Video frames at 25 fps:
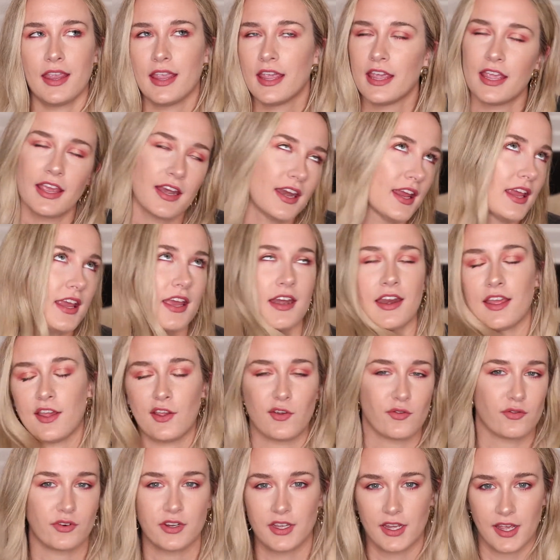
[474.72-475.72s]
any and
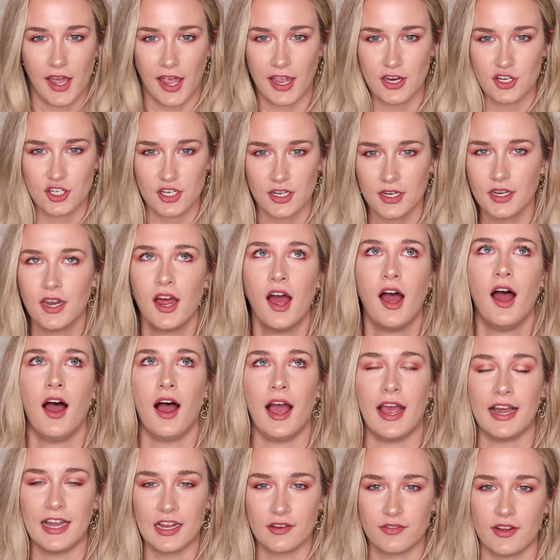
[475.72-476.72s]
every occasion.
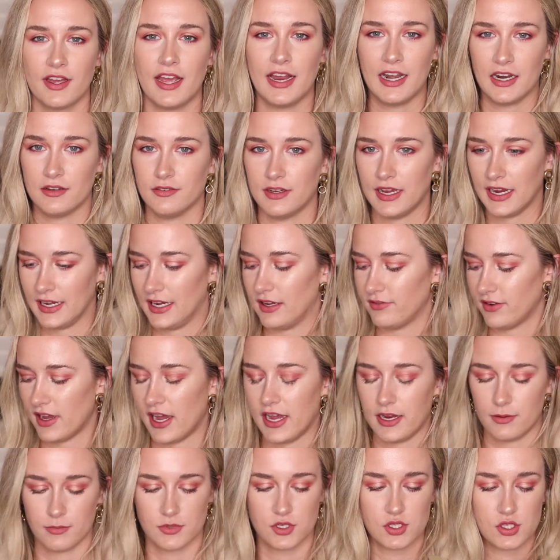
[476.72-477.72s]
I love it, I love it, I love it.
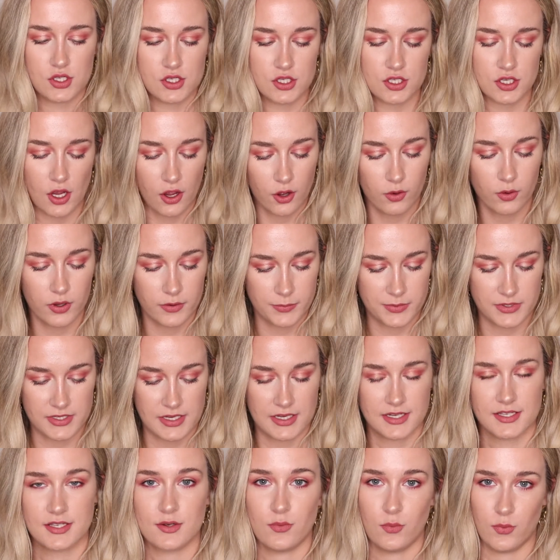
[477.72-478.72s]
I am so
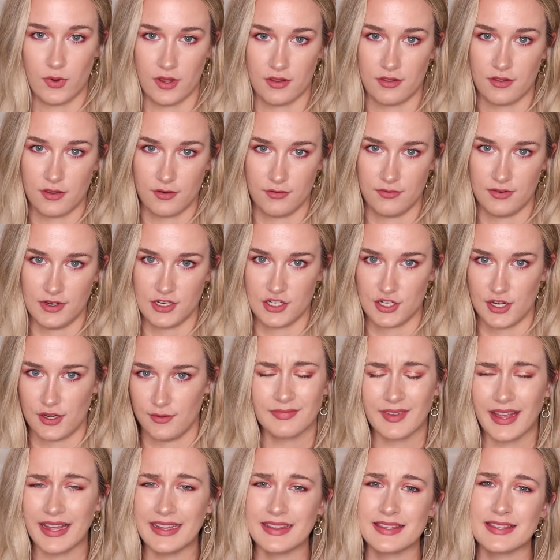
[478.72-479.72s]
obsessed with Confession.
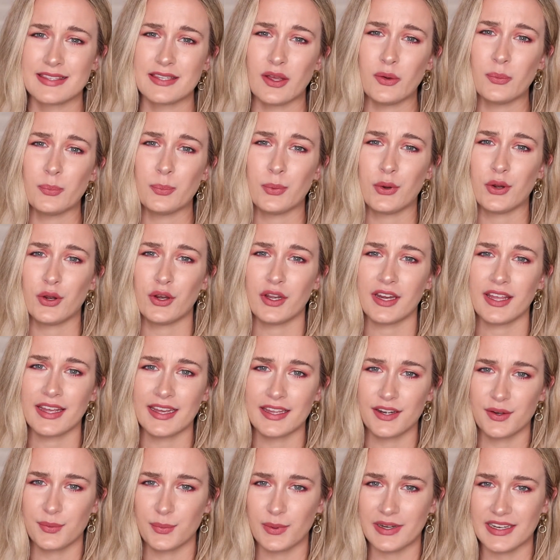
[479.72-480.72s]
It's so pretty,
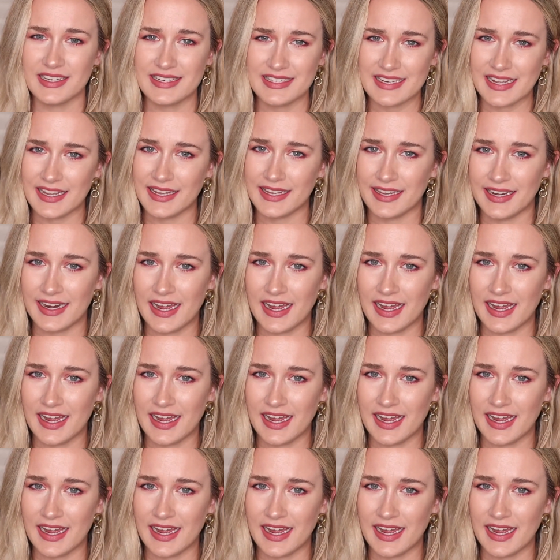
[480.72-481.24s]
I don't want to take it